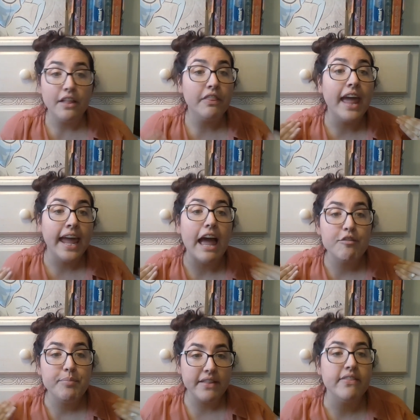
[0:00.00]
They
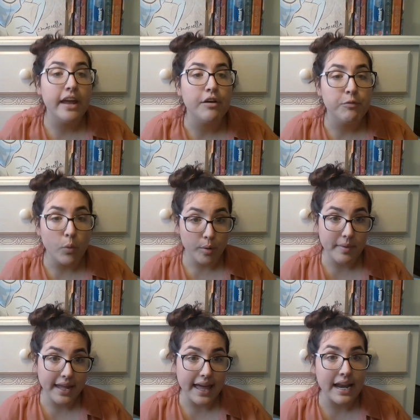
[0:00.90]
have been there for
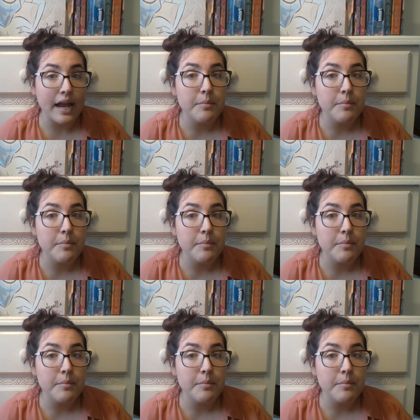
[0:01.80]
me. And I